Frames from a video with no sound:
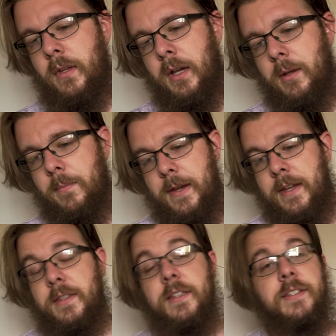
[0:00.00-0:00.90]

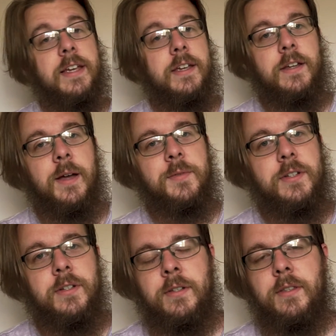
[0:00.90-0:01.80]
And the second
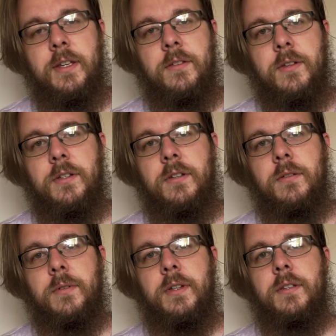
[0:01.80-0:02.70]
option that you can
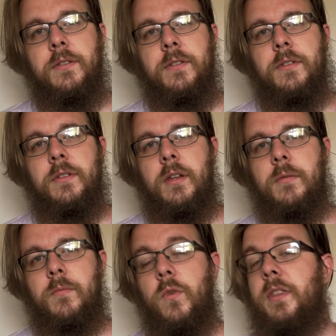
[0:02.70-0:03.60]
do is
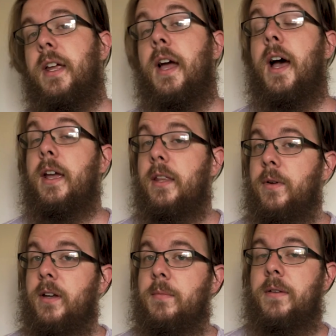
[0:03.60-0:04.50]
one that I highly
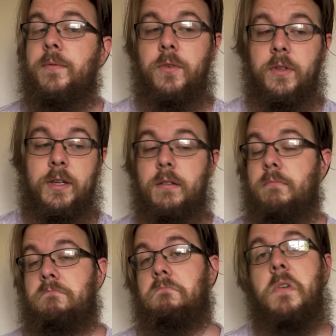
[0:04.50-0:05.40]
recommend for like
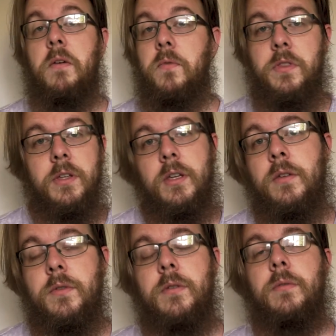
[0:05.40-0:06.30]
everything
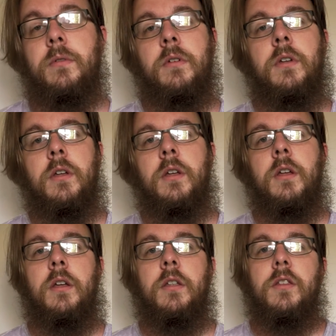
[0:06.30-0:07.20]
you do.
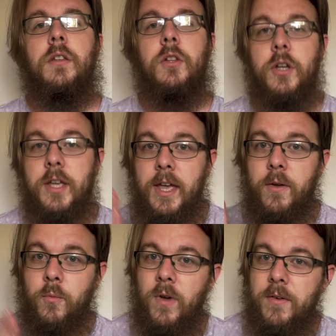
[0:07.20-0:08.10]
Look
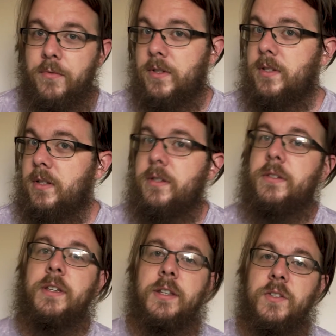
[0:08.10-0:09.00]
at
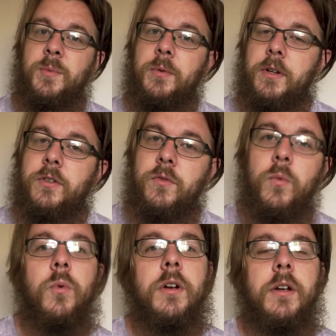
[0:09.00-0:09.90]
references and
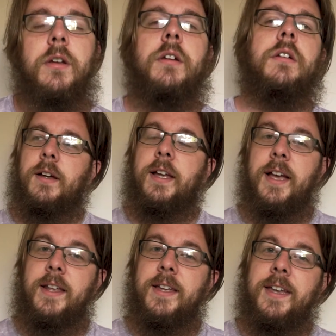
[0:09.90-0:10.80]
inspirational work. I
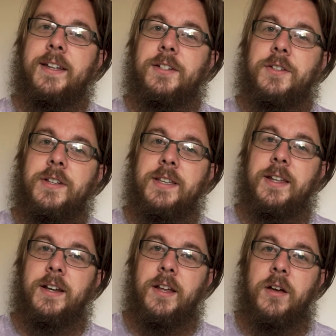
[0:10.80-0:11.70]
kind of can't stress
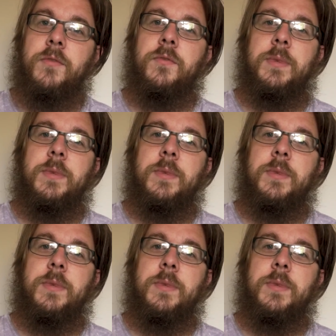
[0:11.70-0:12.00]
that enough